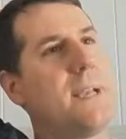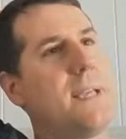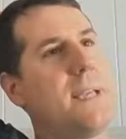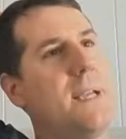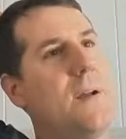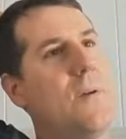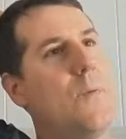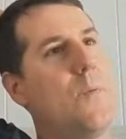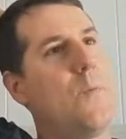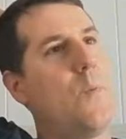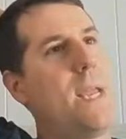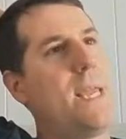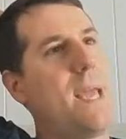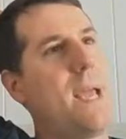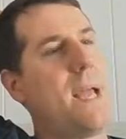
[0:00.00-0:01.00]
like,
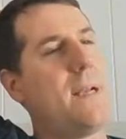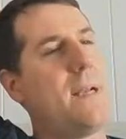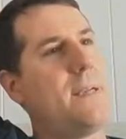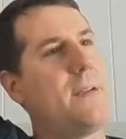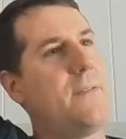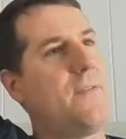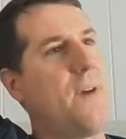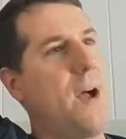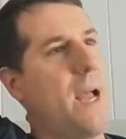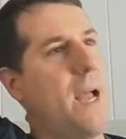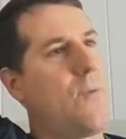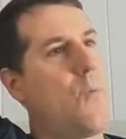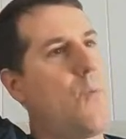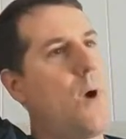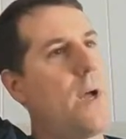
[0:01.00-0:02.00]
we can't
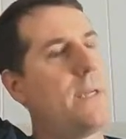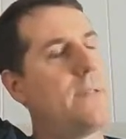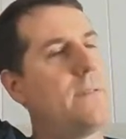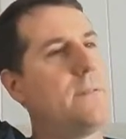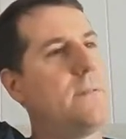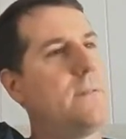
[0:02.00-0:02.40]
define what